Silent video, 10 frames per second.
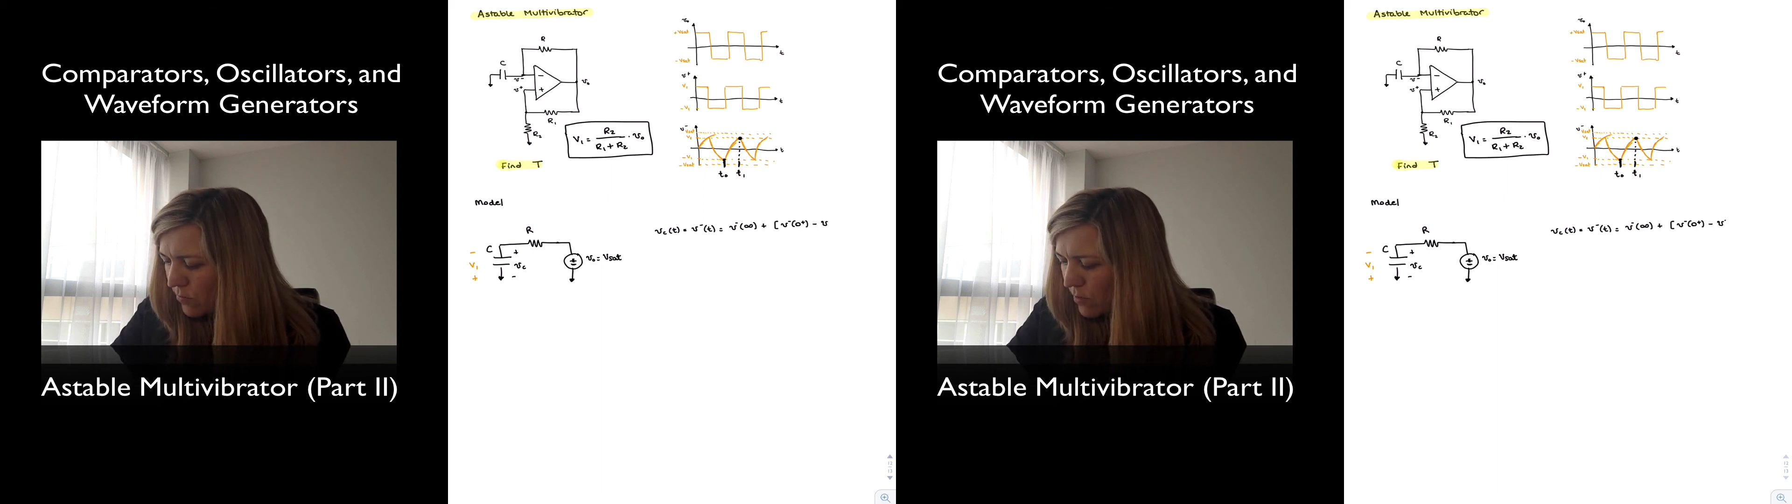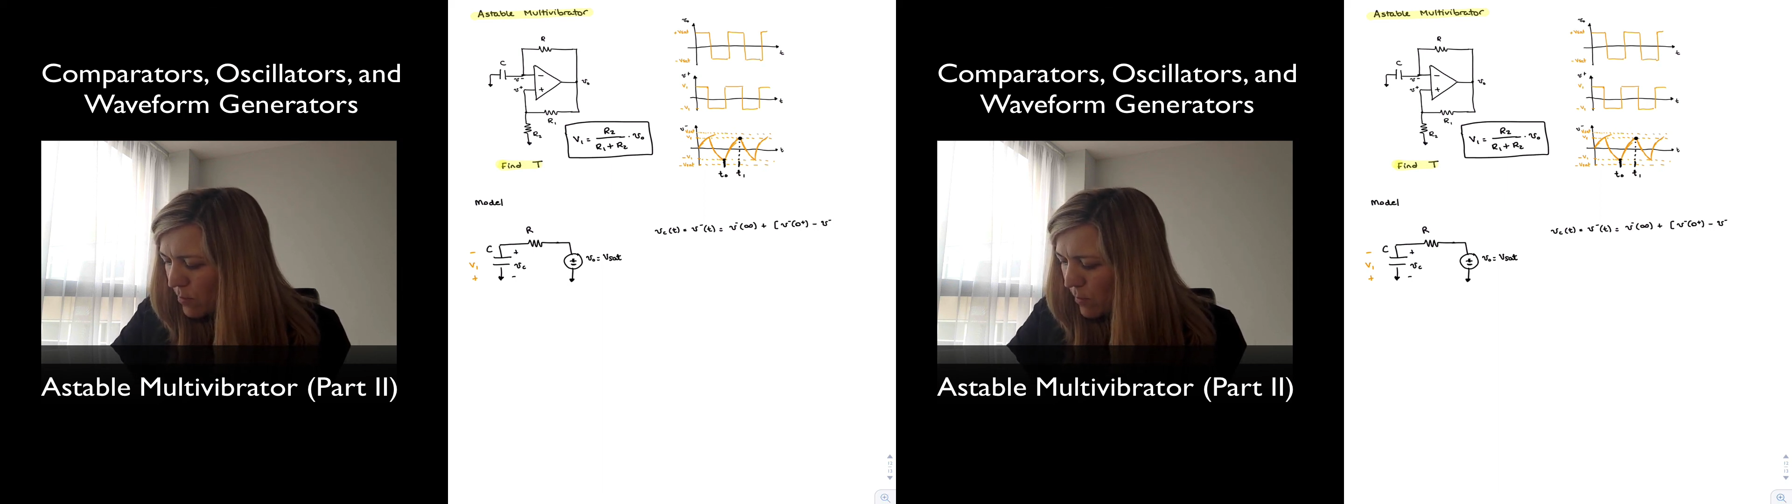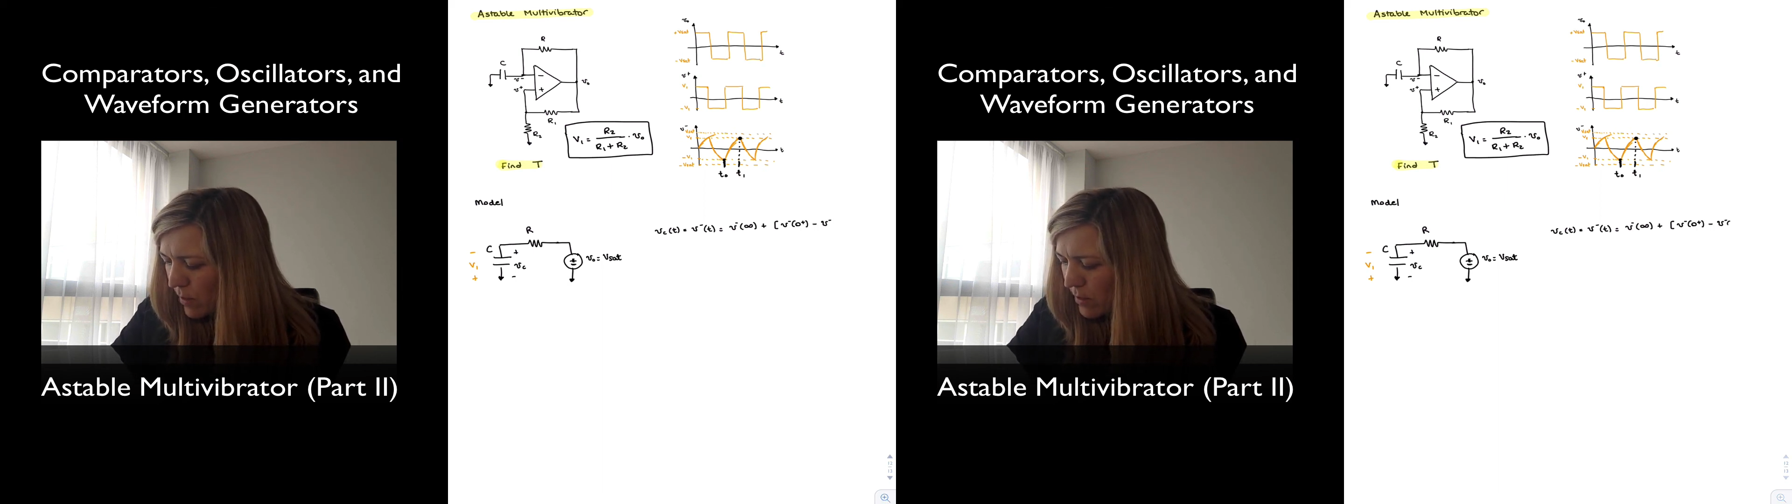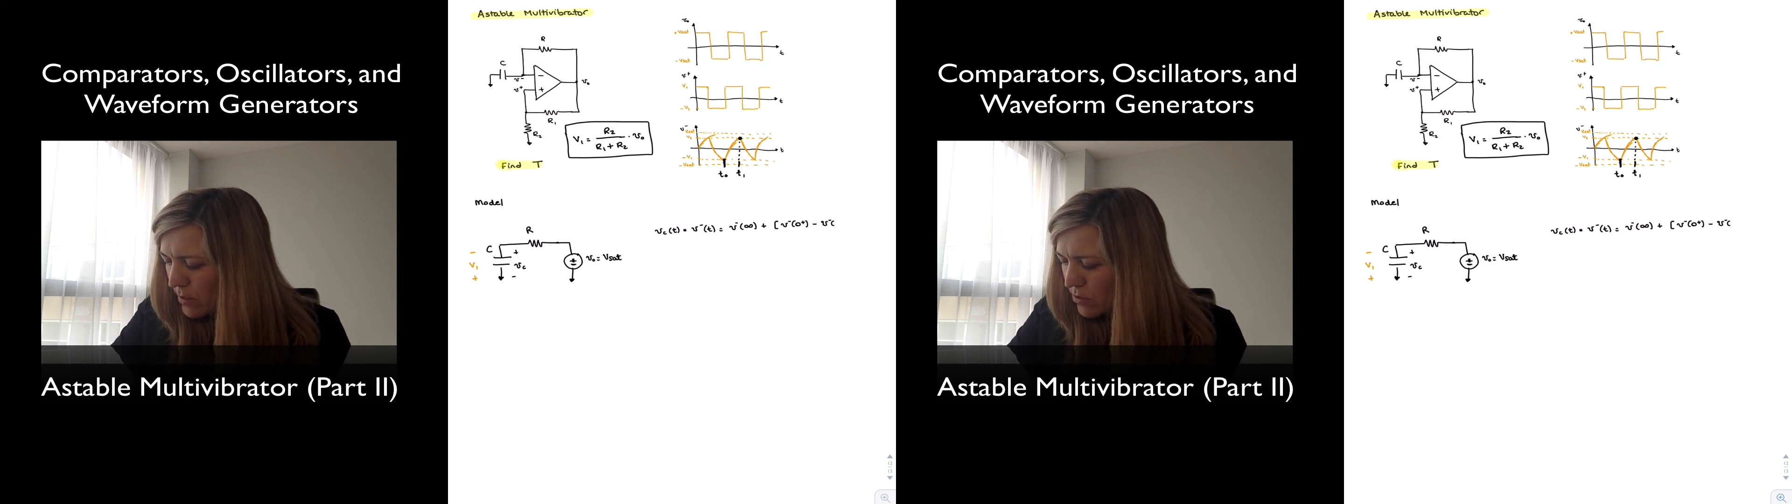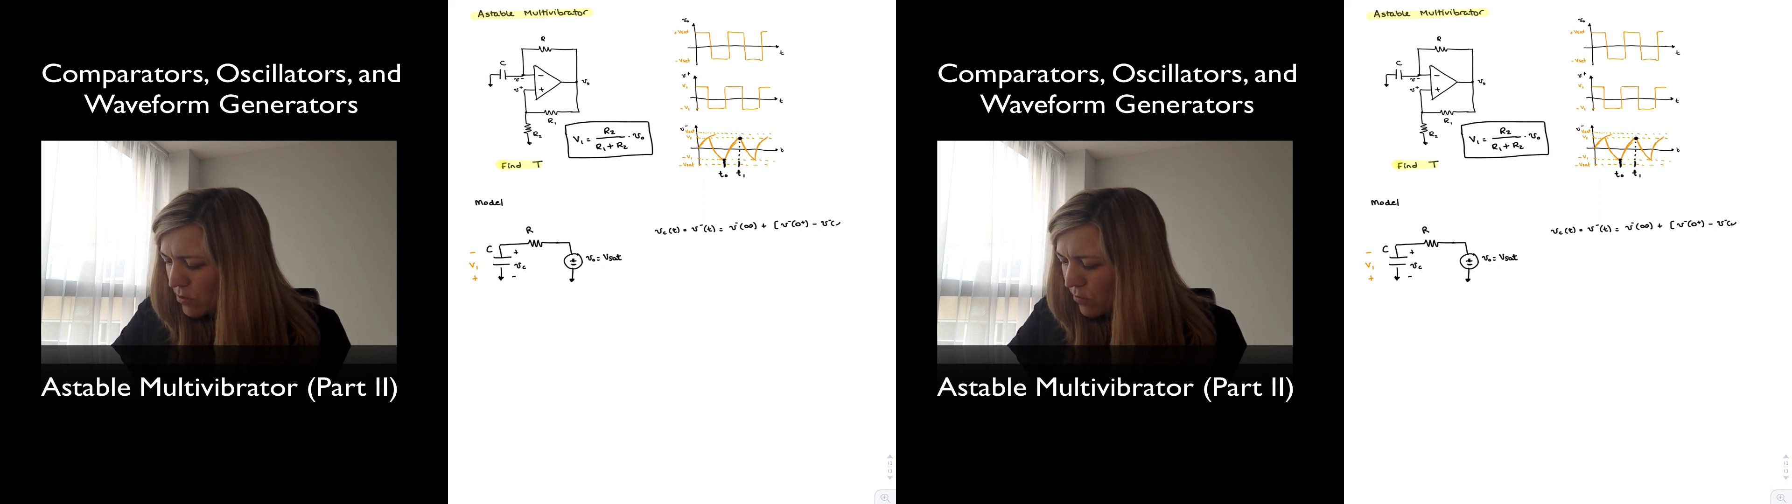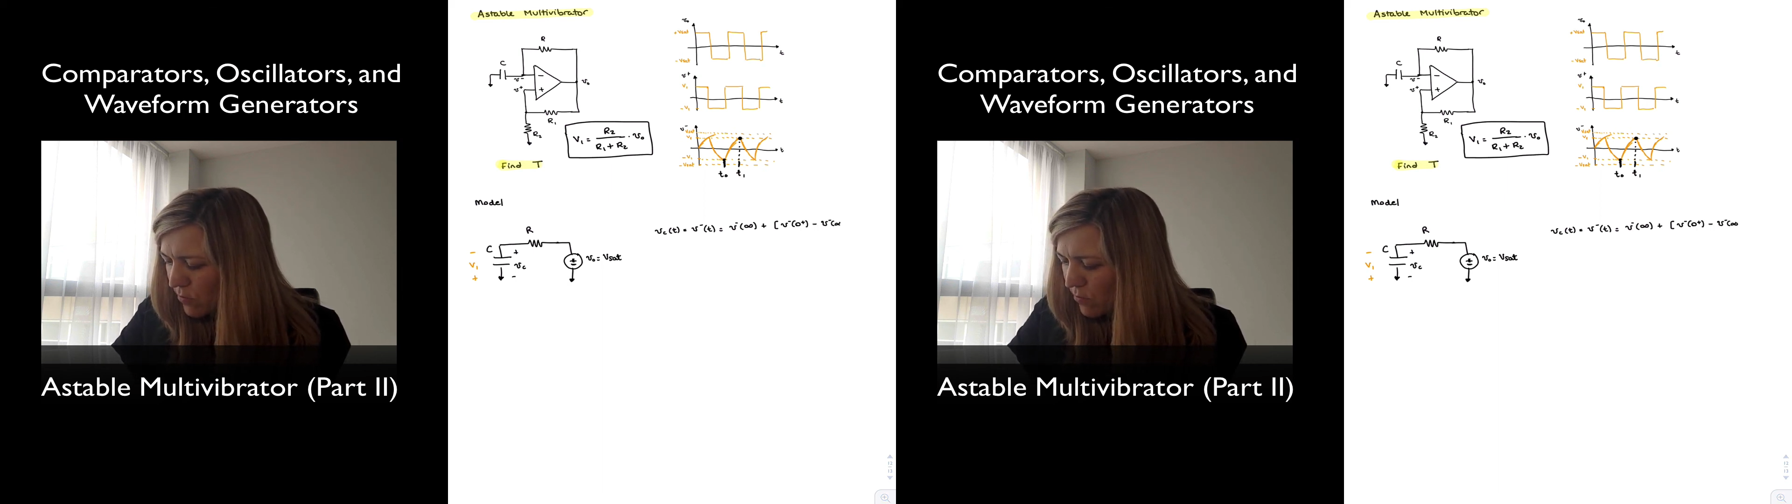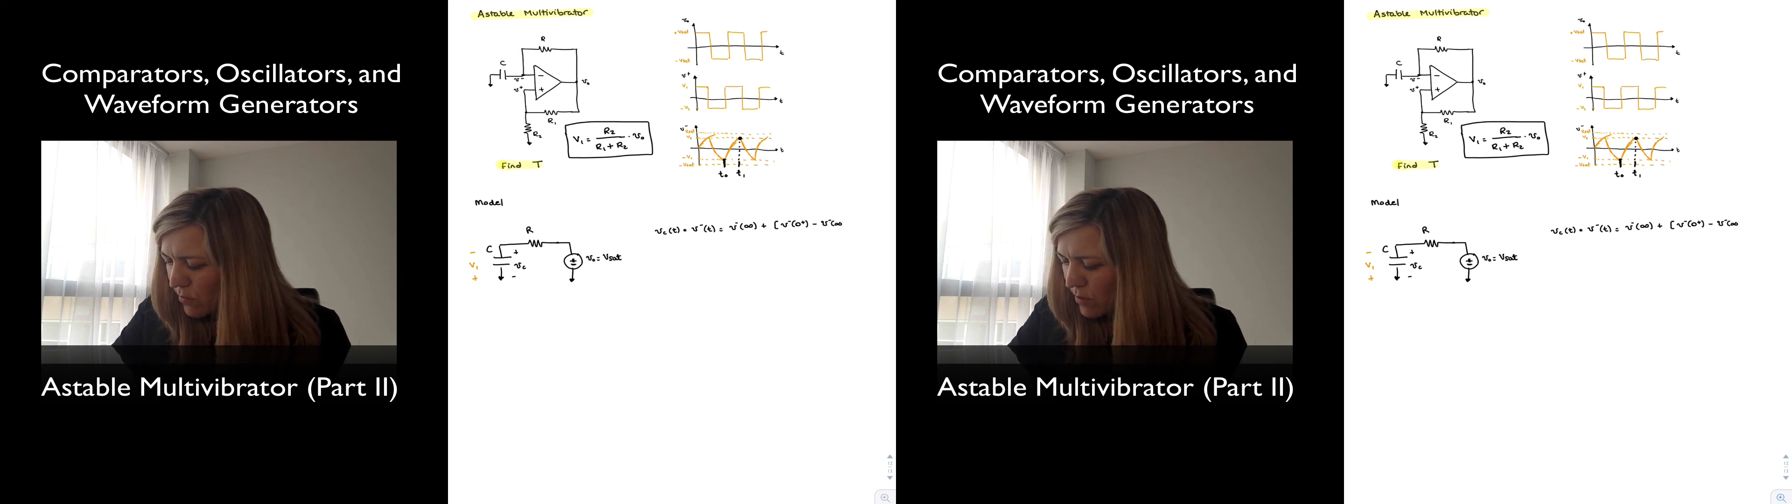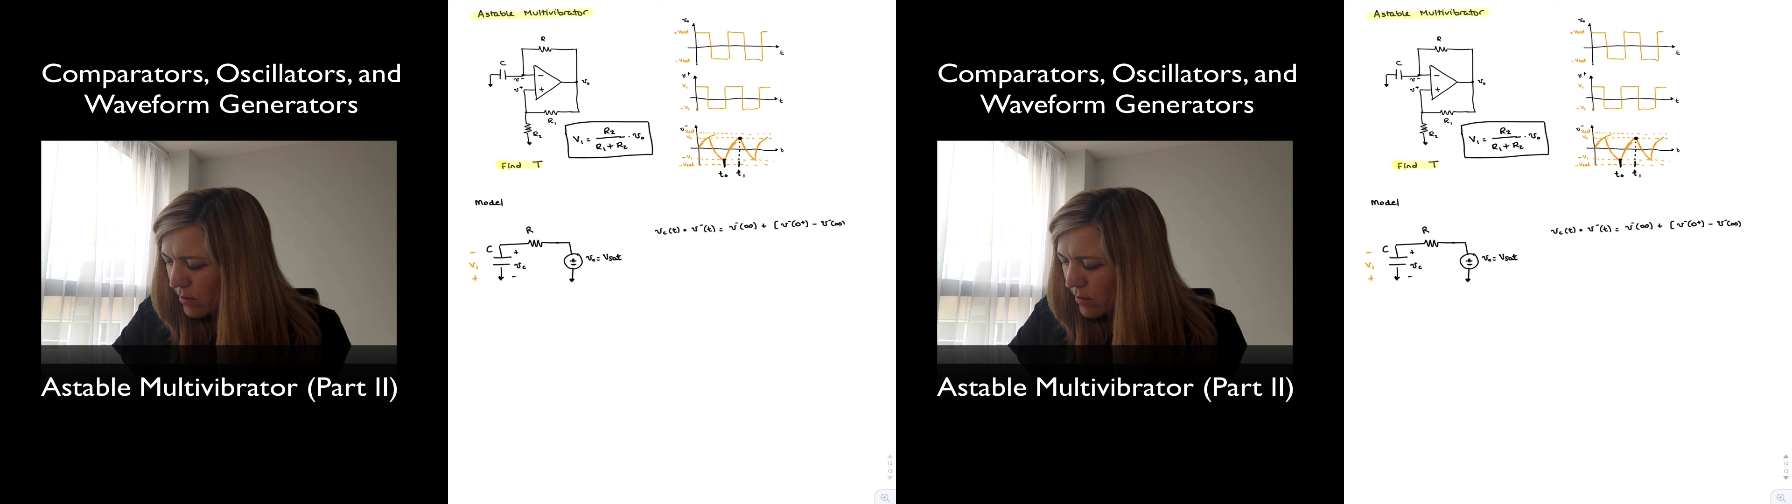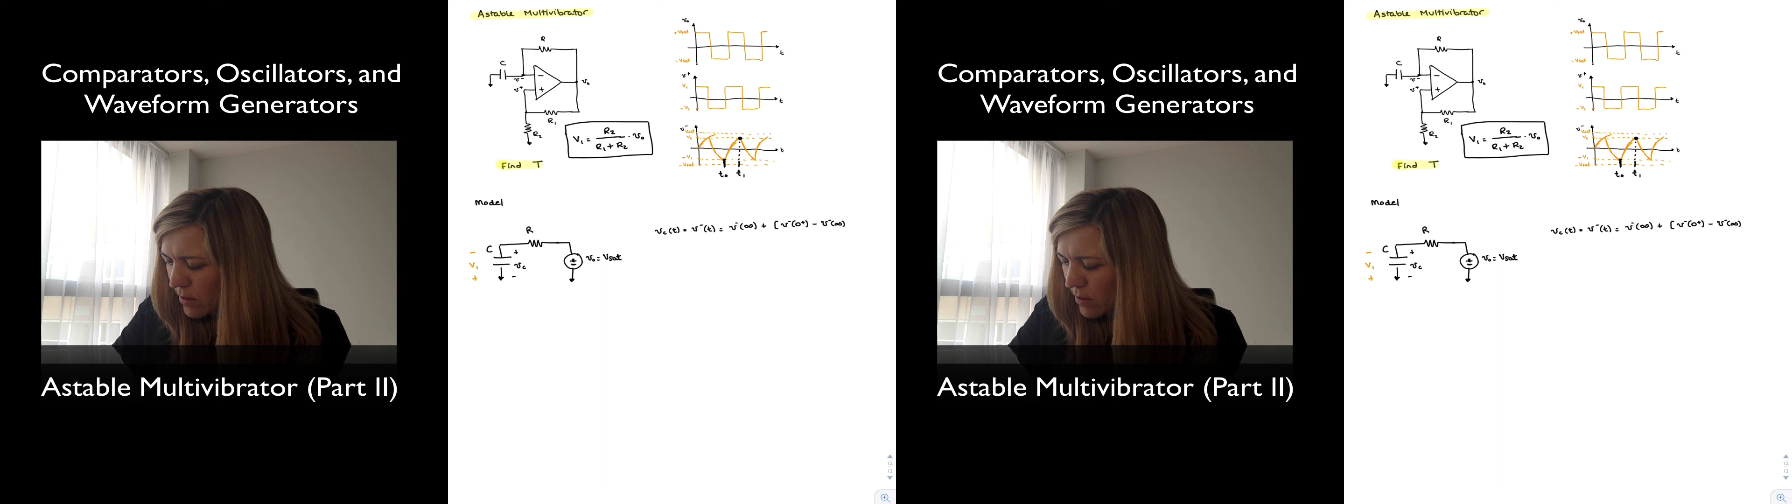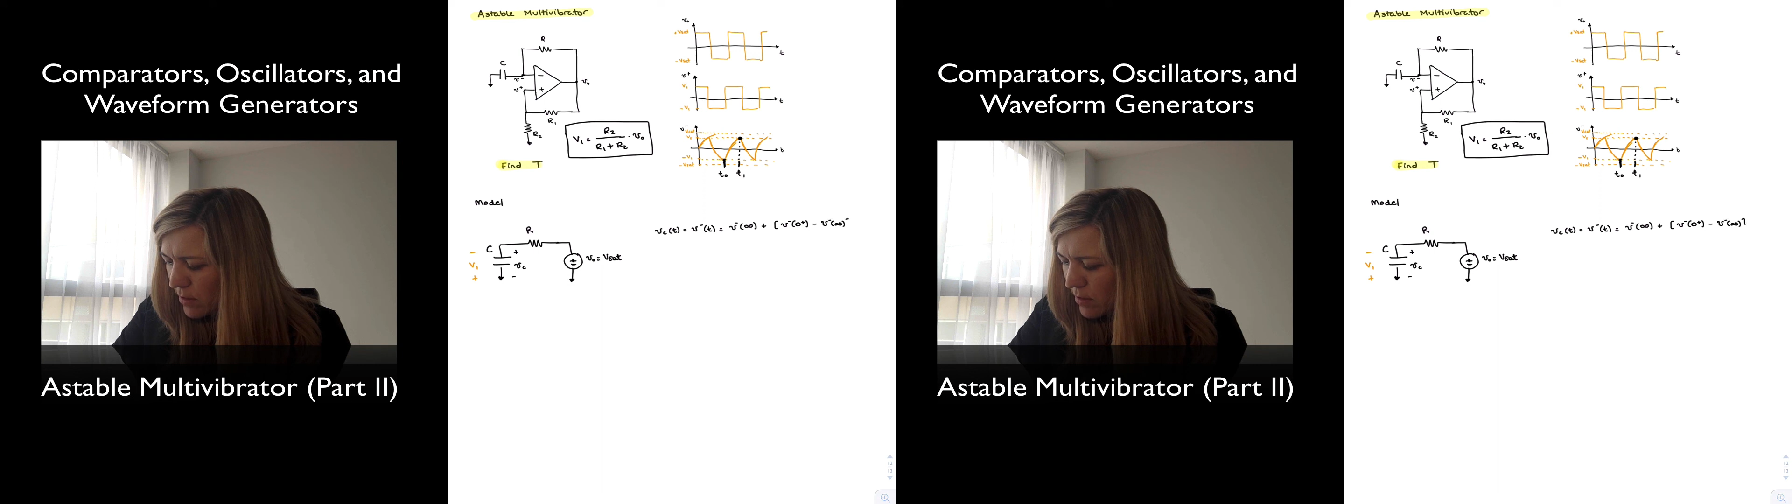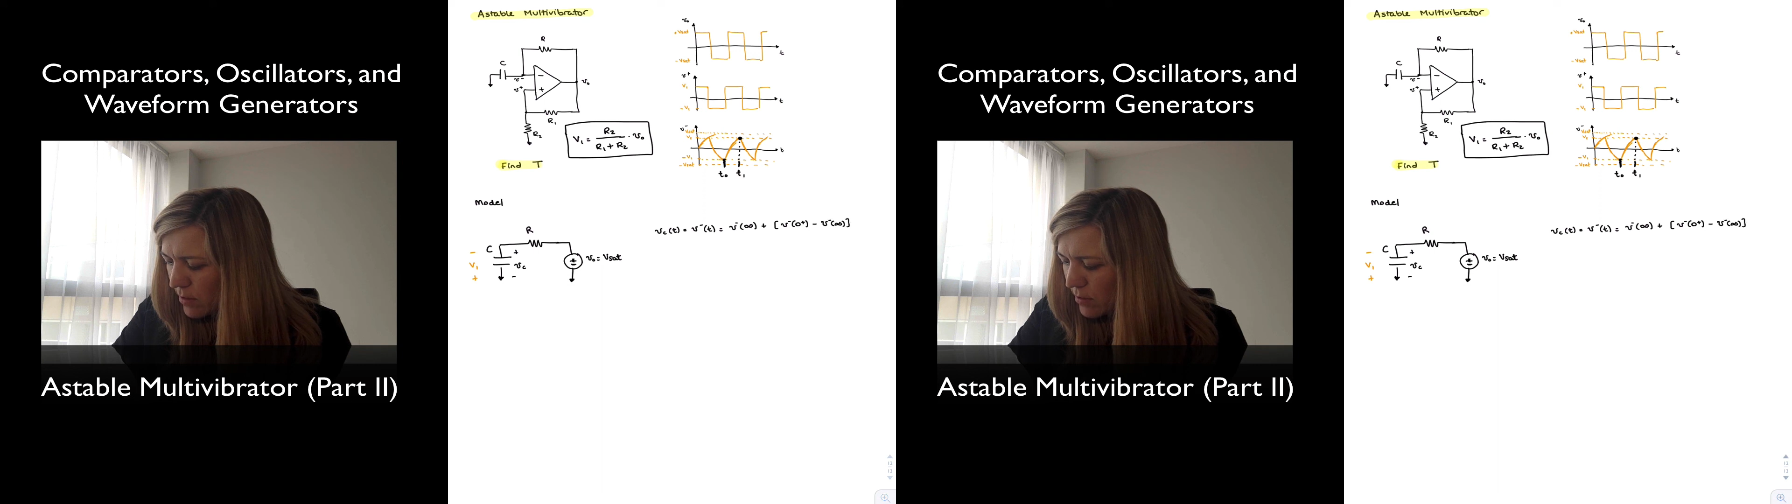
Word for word: V minus of infinity